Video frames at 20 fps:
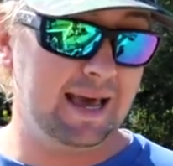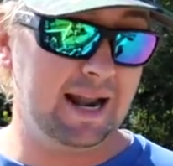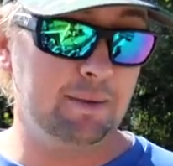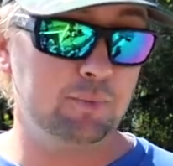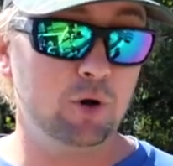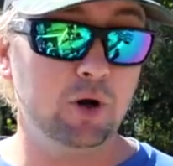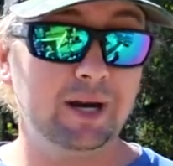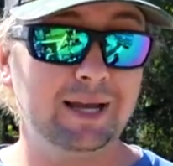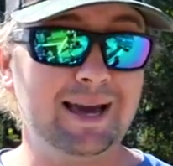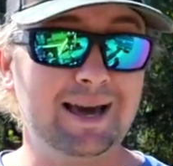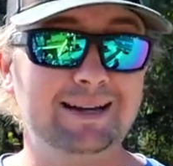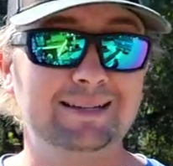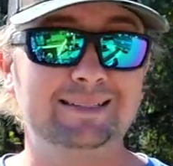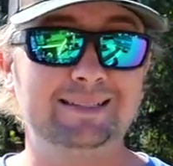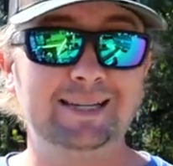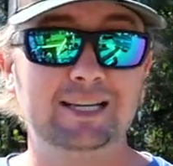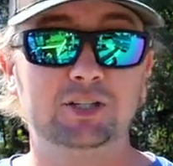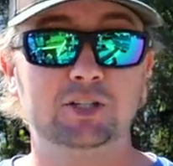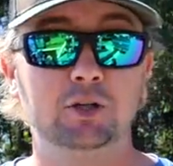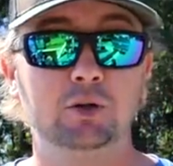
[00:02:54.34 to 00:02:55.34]
And I'm going to kind of
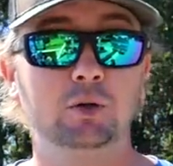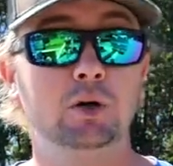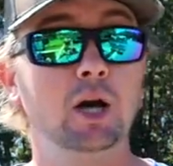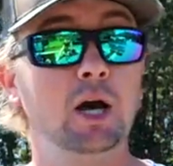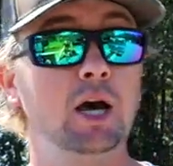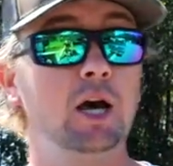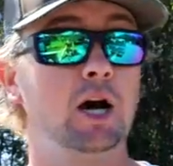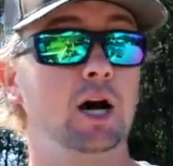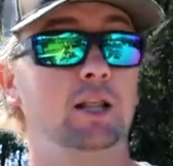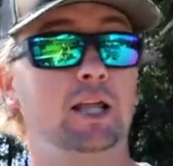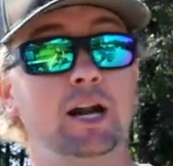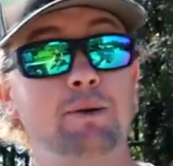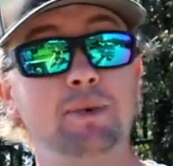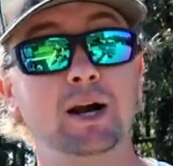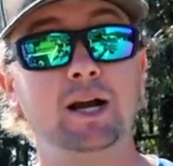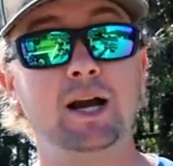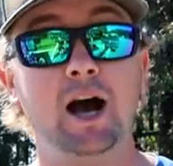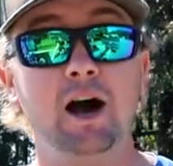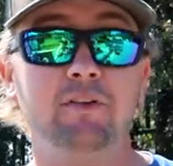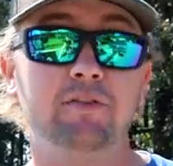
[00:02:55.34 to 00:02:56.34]
stick to a lot of
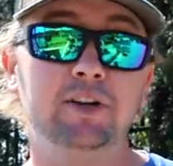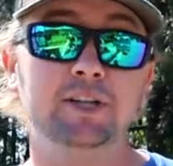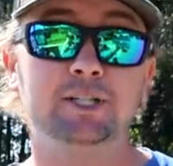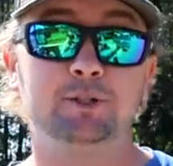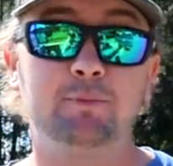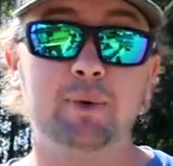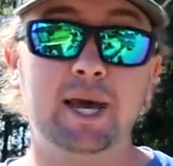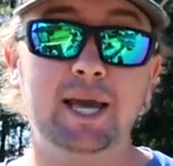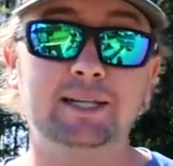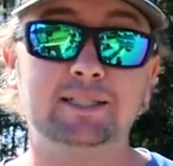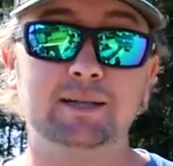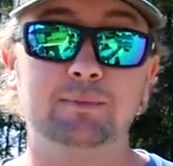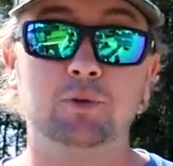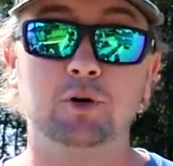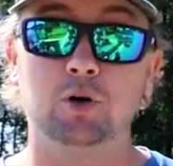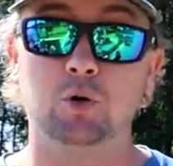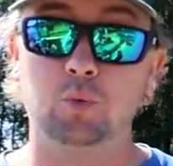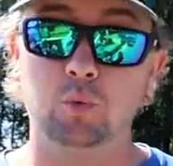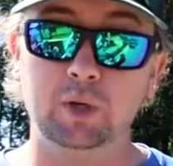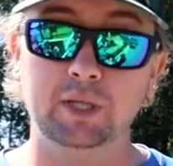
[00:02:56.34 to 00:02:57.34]
my confidence baits. I'm
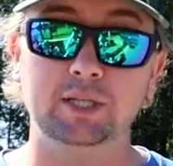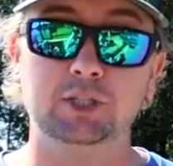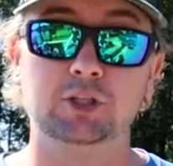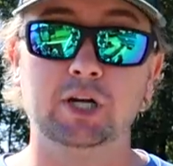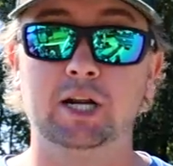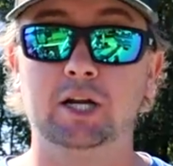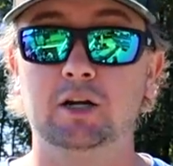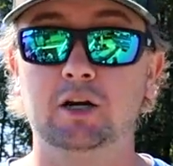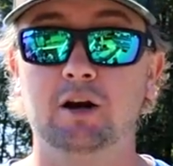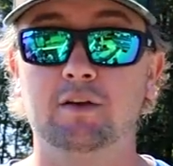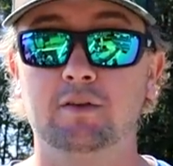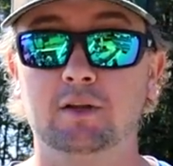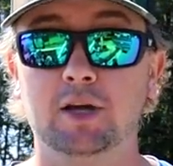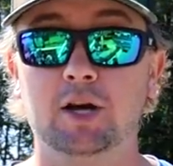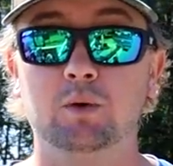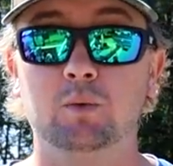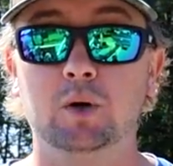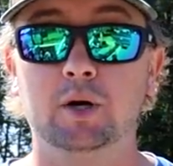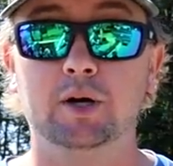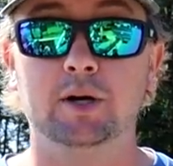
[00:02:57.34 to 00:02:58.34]
going to really try to cover a
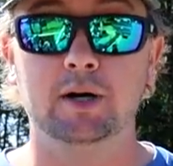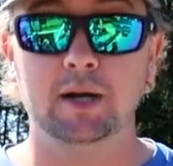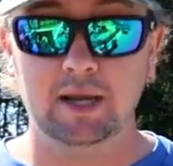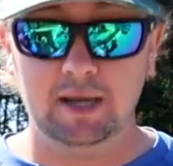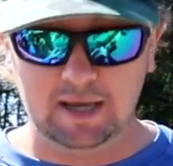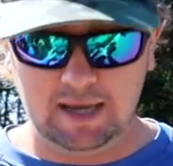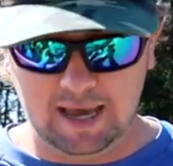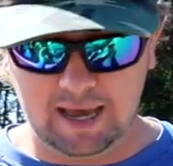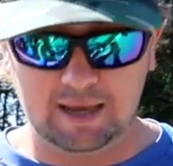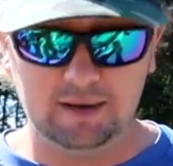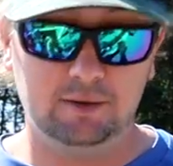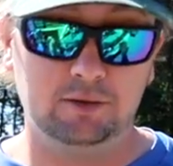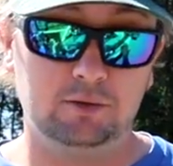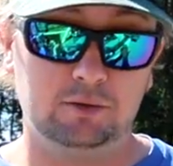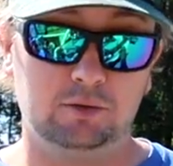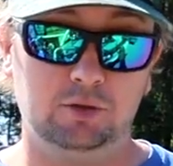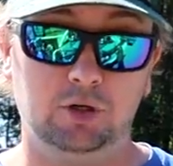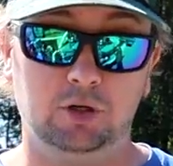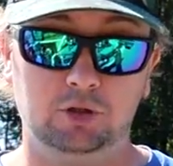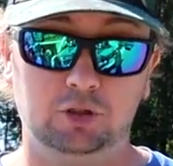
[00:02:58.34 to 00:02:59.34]
lot of water and,
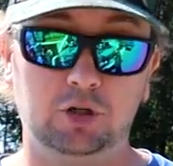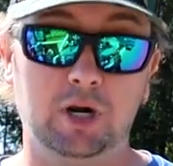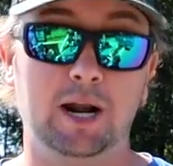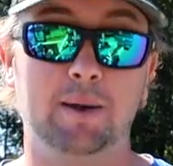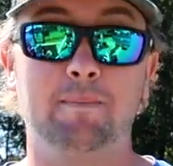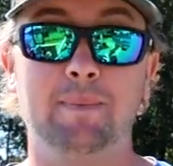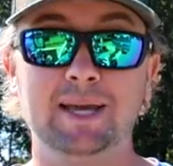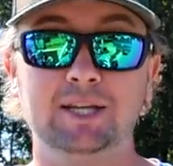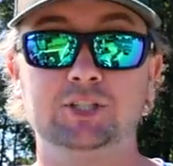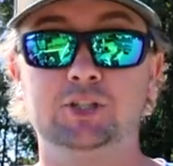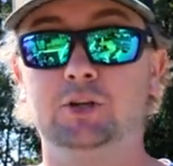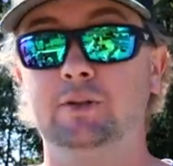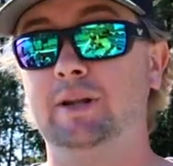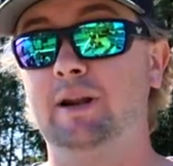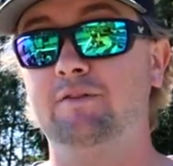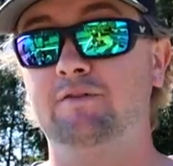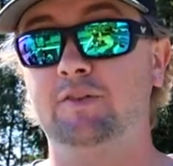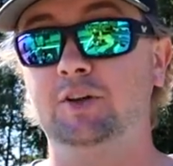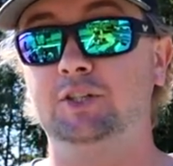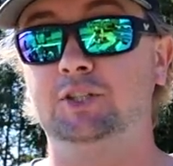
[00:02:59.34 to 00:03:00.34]
you know, try to make sure that
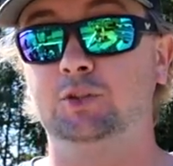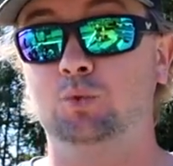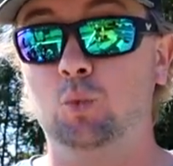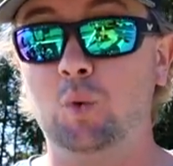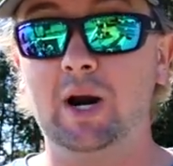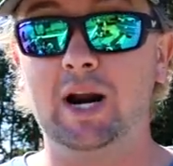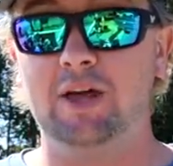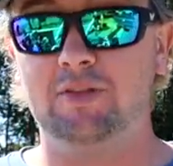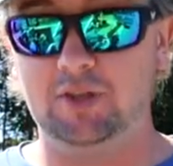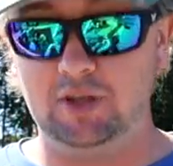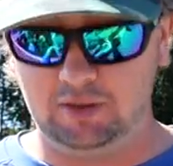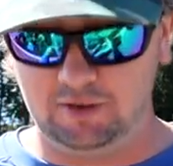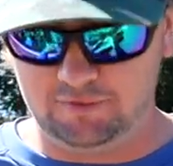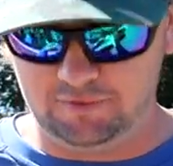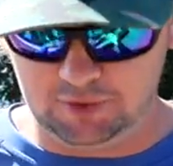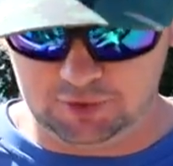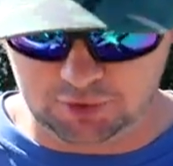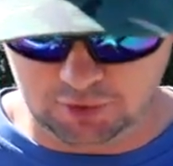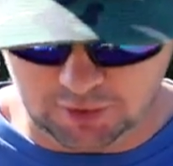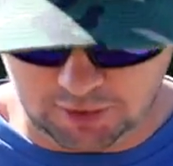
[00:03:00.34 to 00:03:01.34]
I'm fishing where I think the
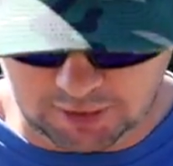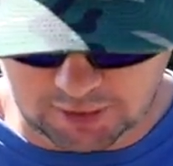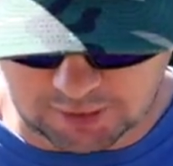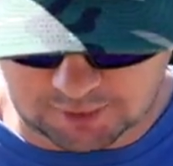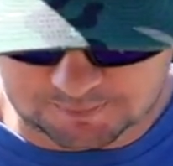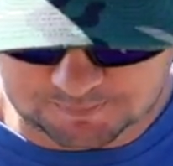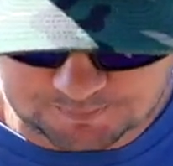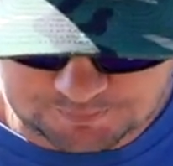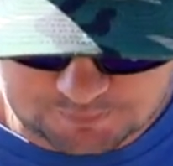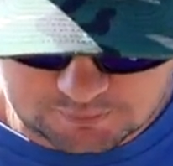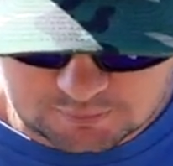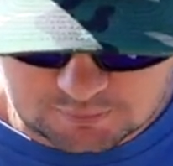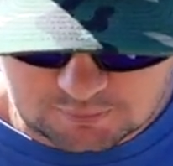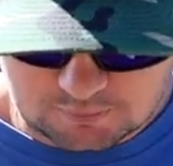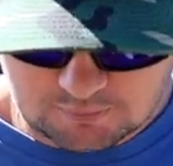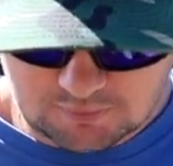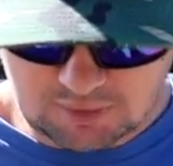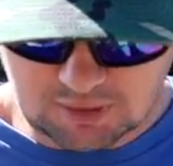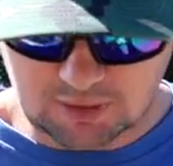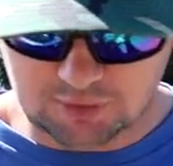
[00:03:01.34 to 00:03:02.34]
fish are going to go.
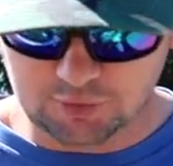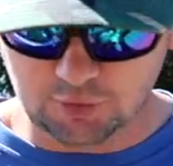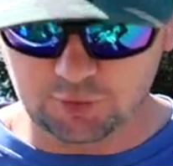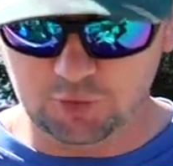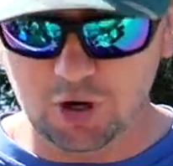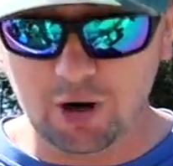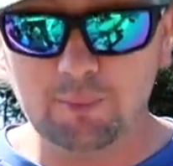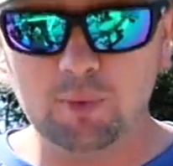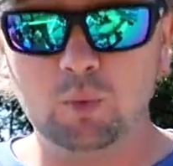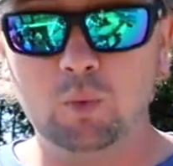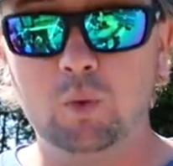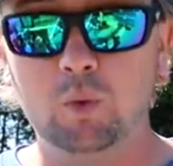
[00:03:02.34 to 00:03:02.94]
So number